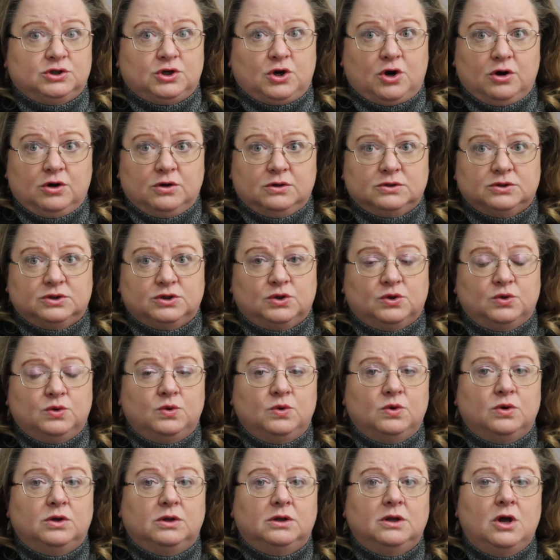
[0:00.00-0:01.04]
charter
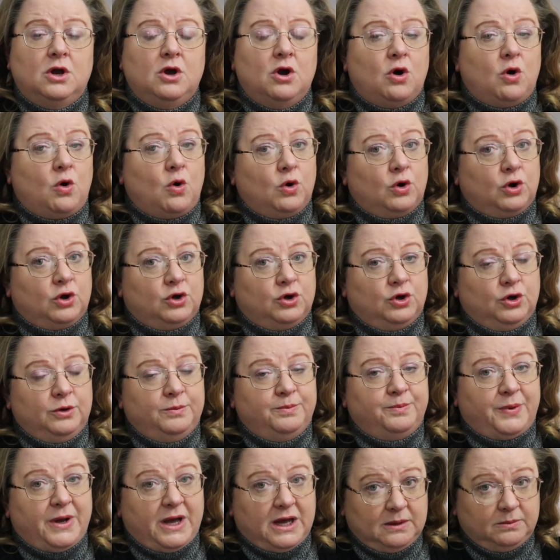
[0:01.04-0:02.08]
school or
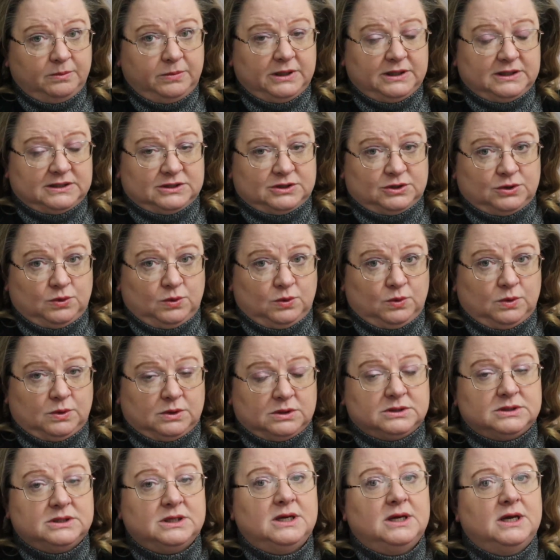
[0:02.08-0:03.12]
good public
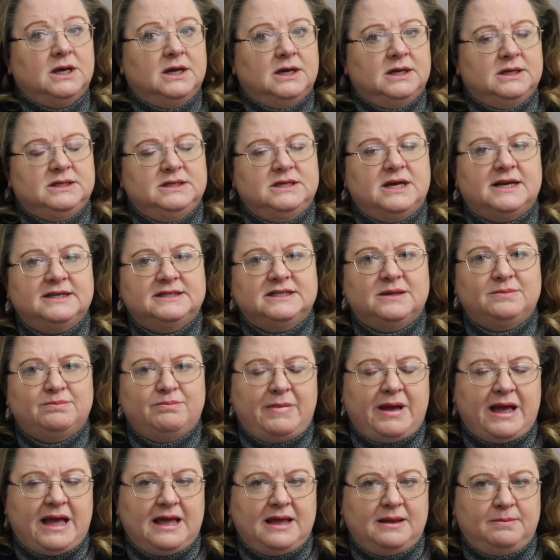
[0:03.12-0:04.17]
schools, doesn't
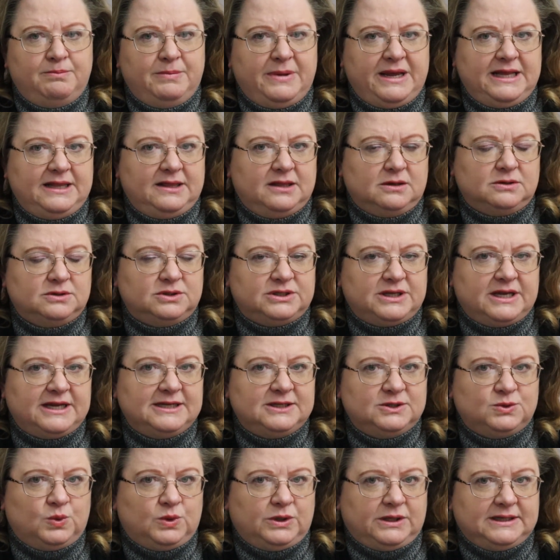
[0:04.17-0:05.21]
mean those
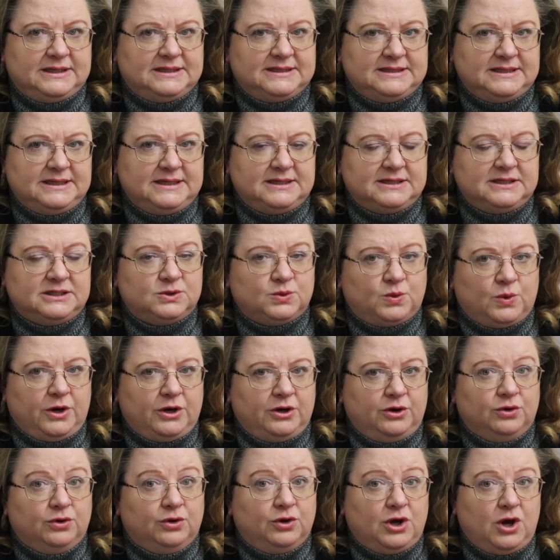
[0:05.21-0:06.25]
things will exist where
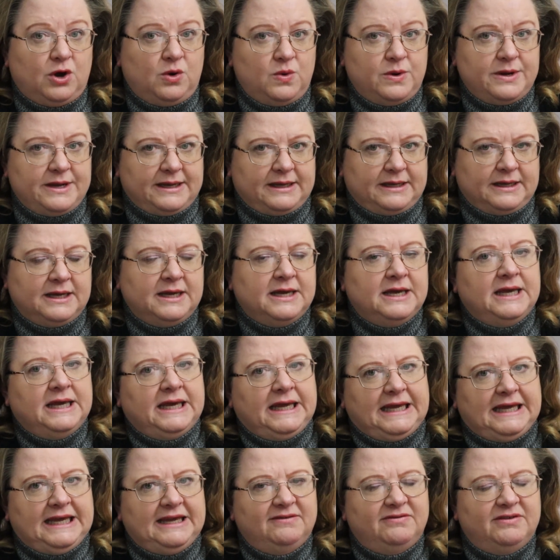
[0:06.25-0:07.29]
you're going,
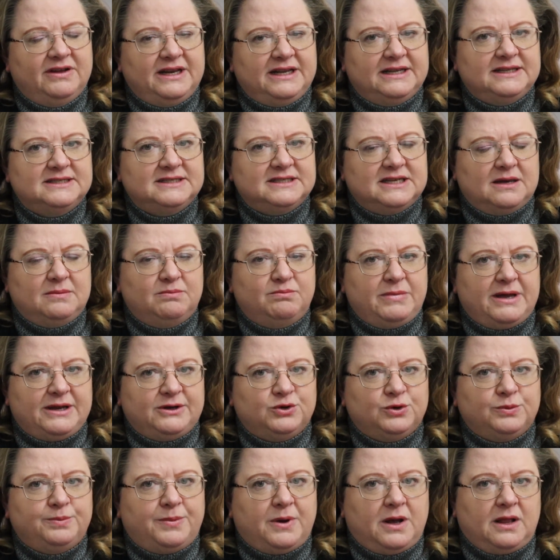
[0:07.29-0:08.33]
even in some
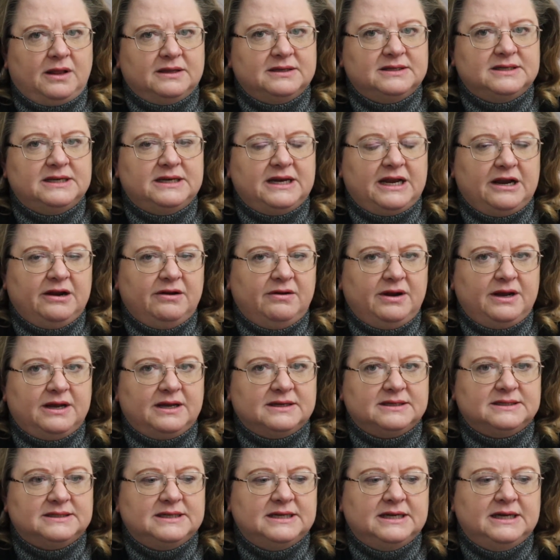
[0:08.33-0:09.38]
metropolitan
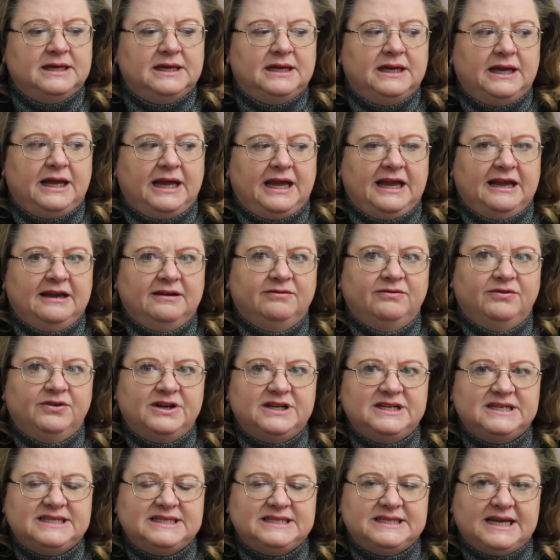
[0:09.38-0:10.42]
areas.
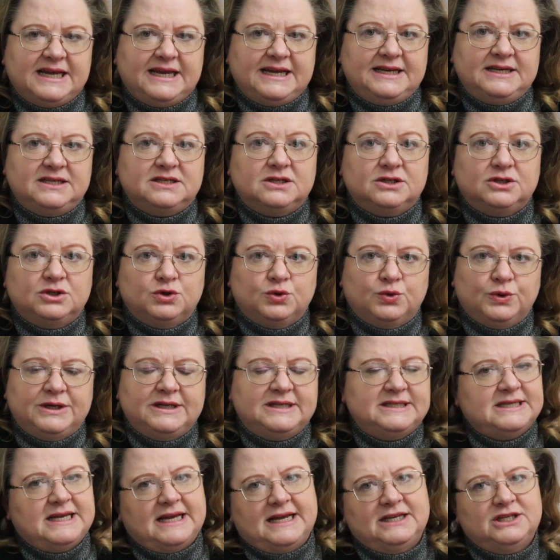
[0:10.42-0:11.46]
Every state
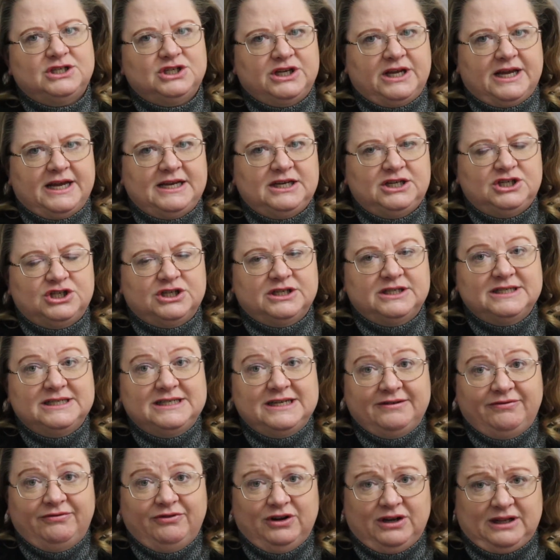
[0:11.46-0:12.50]
treats education
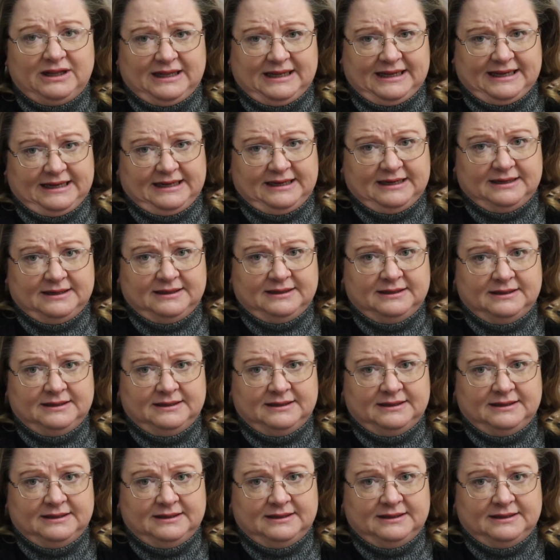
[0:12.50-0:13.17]
differently.